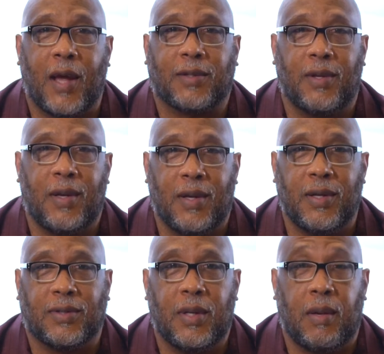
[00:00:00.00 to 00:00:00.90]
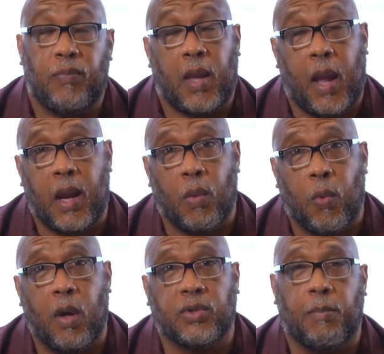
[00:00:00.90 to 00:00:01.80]
actually listed and it
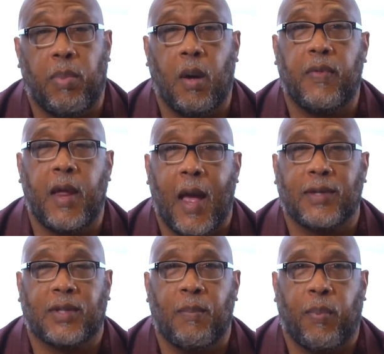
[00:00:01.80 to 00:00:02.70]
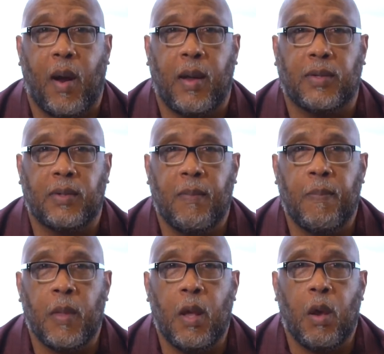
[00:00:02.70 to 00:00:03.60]
was above the asking price.
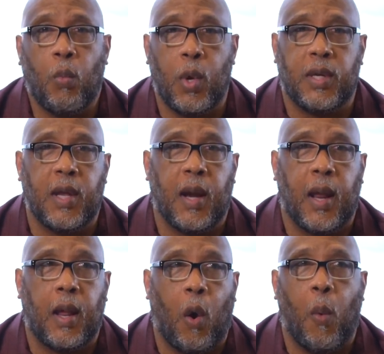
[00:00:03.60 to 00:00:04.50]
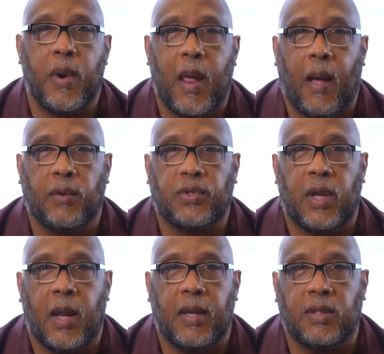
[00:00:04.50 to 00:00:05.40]
We did a open house
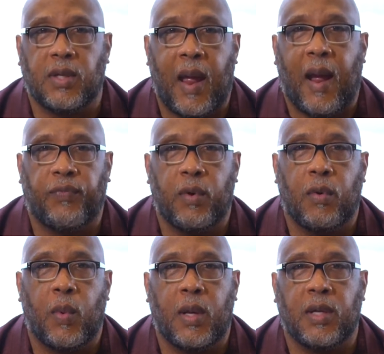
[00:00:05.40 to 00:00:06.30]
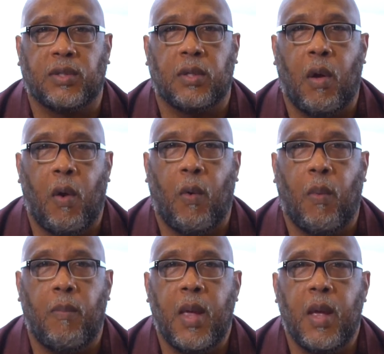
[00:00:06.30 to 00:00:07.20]
days after we listed the
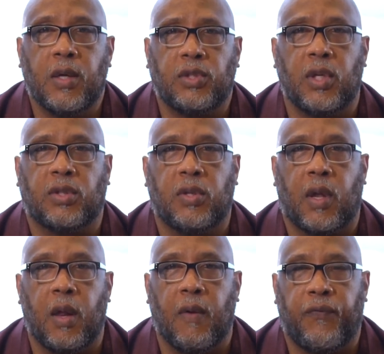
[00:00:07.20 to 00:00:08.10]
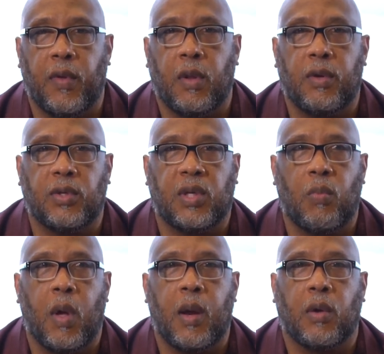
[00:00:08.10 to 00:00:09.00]
home just to get a feel to see
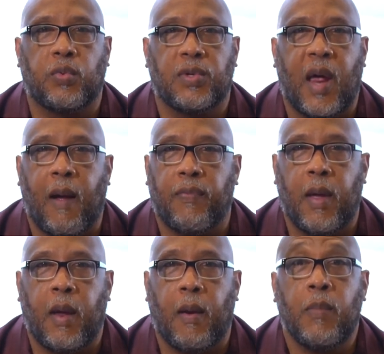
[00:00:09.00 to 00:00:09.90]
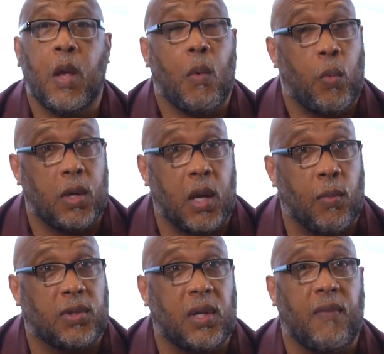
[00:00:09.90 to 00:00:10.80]
what else was out there. We did
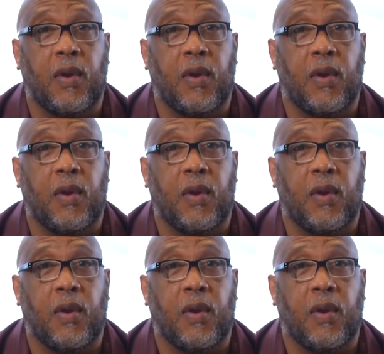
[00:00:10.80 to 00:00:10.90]
receive